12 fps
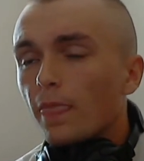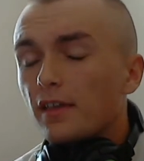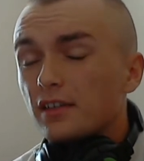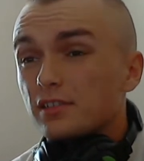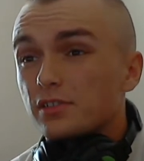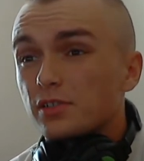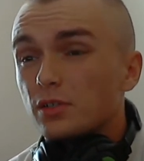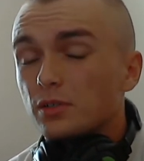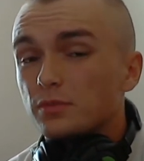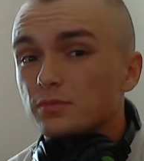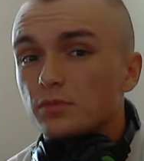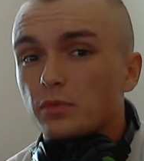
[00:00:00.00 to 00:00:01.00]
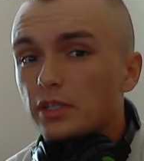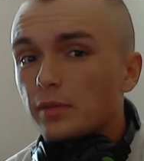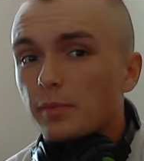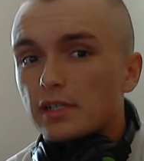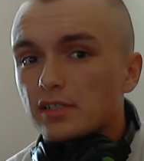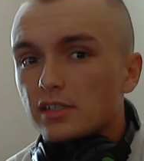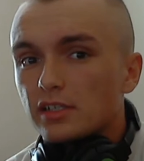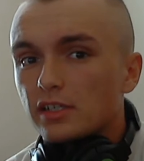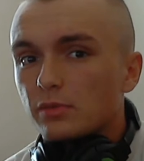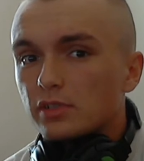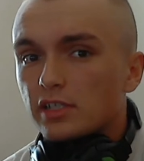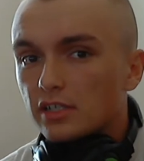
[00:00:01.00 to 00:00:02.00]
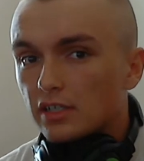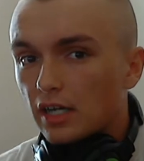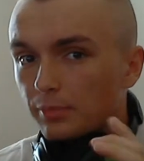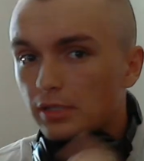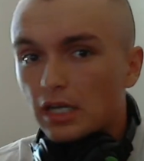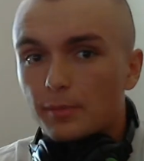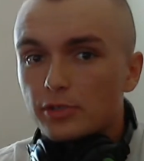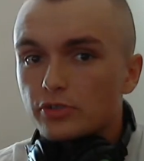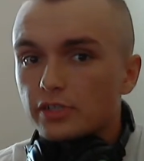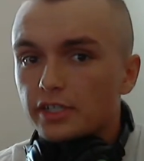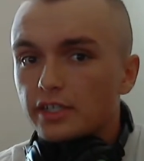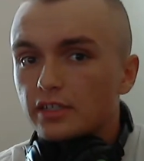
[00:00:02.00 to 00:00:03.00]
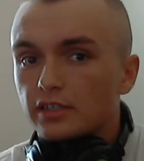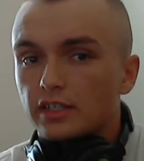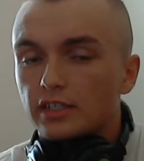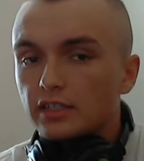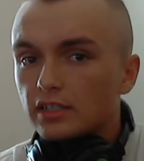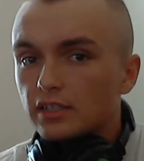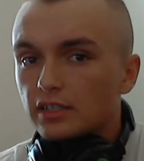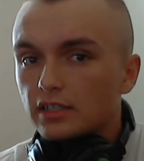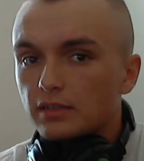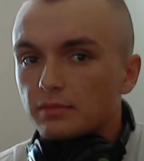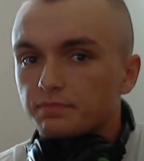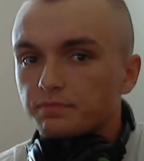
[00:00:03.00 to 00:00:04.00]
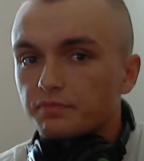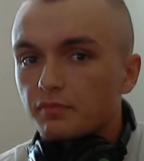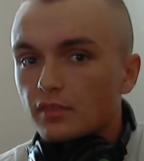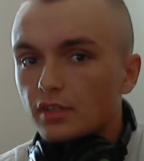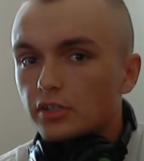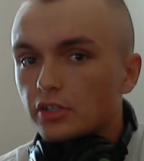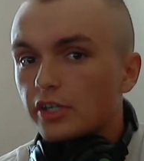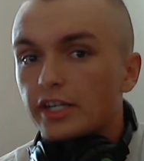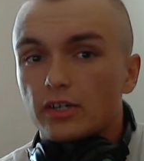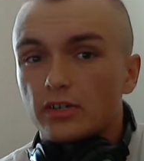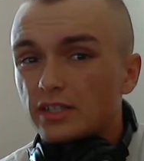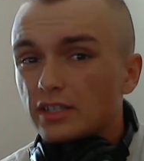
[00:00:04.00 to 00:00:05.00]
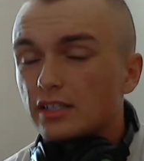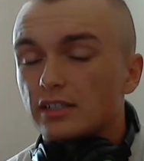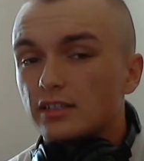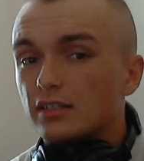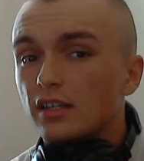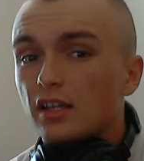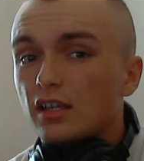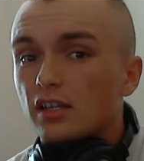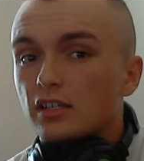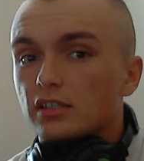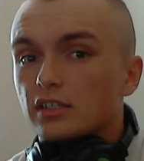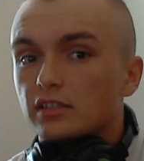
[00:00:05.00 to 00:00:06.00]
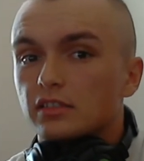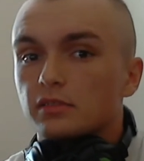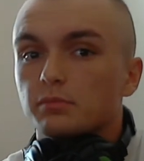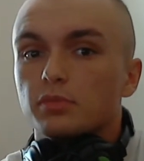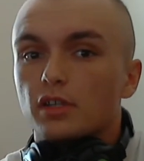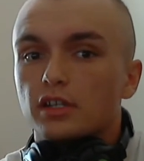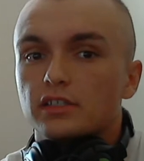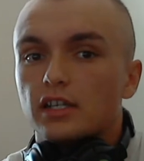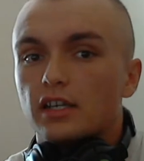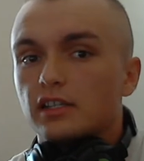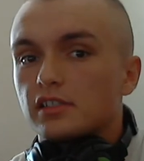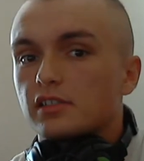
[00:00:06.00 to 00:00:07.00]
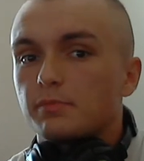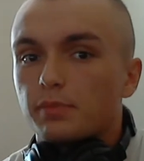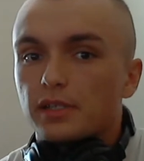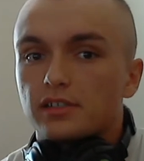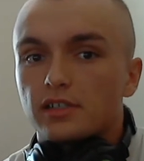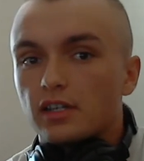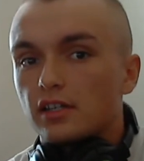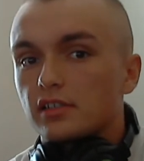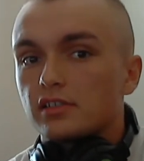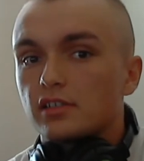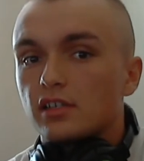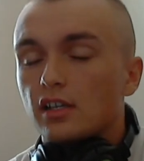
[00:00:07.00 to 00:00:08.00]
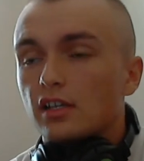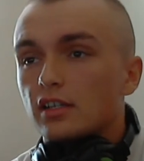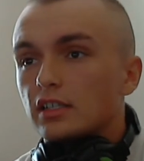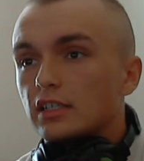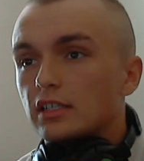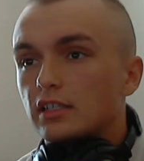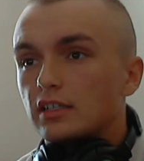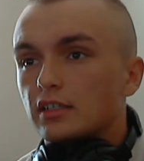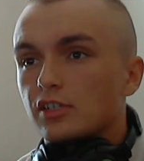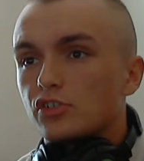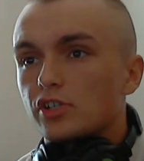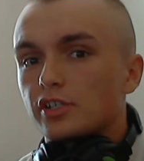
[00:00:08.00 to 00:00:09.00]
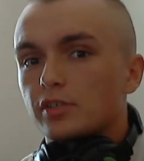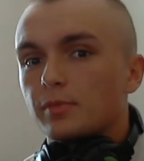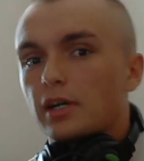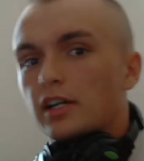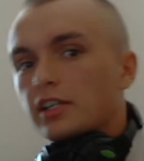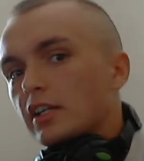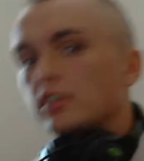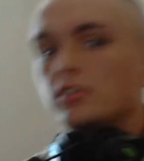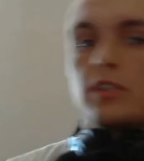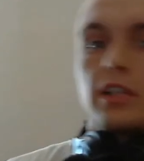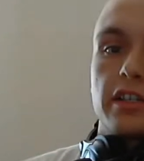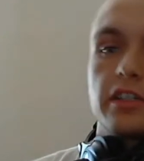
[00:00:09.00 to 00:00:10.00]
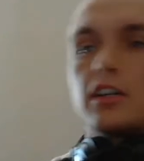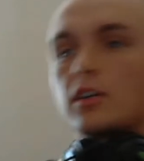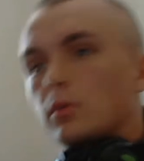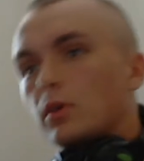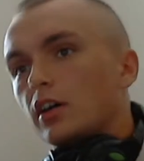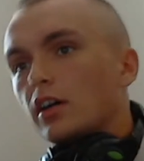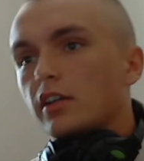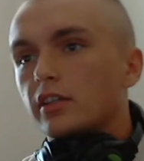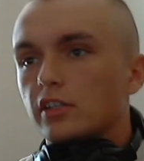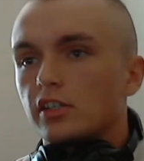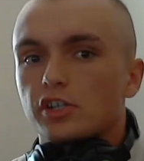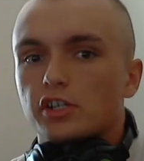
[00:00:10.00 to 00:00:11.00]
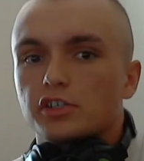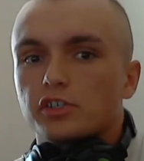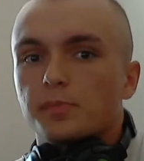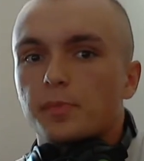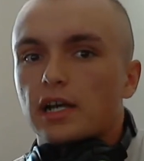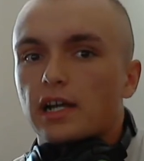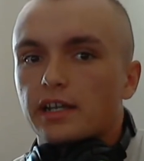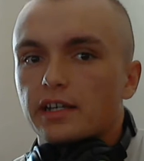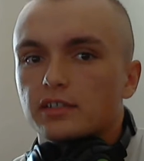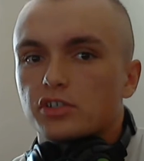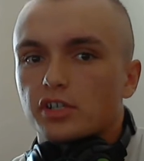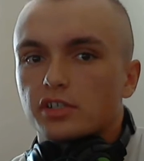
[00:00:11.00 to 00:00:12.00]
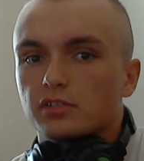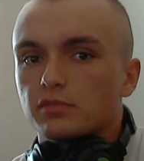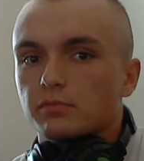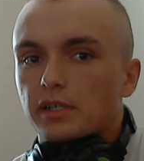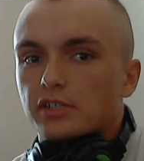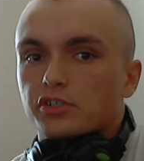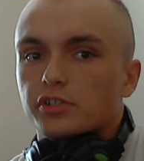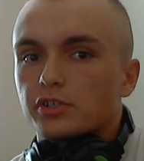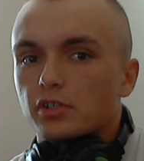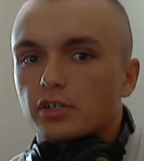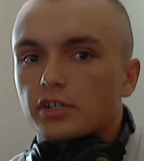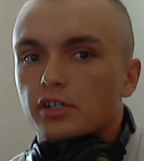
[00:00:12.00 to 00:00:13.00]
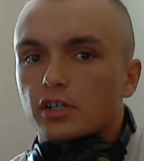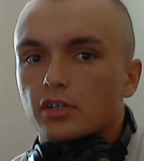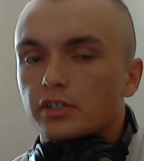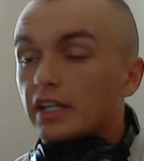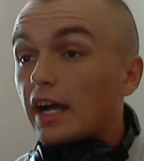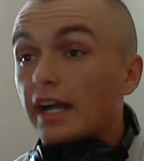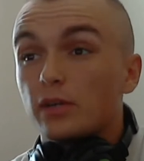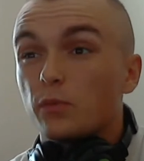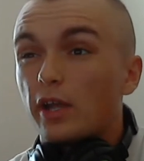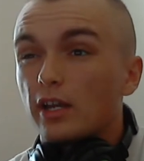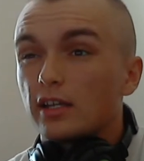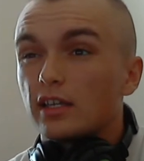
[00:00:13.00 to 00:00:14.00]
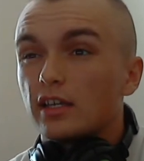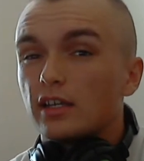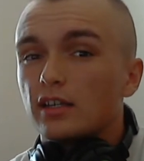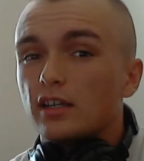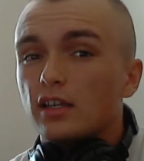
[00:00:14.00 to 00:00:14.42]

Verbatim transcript: And so what they basically did was they did optometry, they did um, your hearing. They did they did blood test, piss test. Uh, they checked your body. You had to do like a duck walk. They checked your spine. Checked, made sure you're all good to go. Did height and weight again.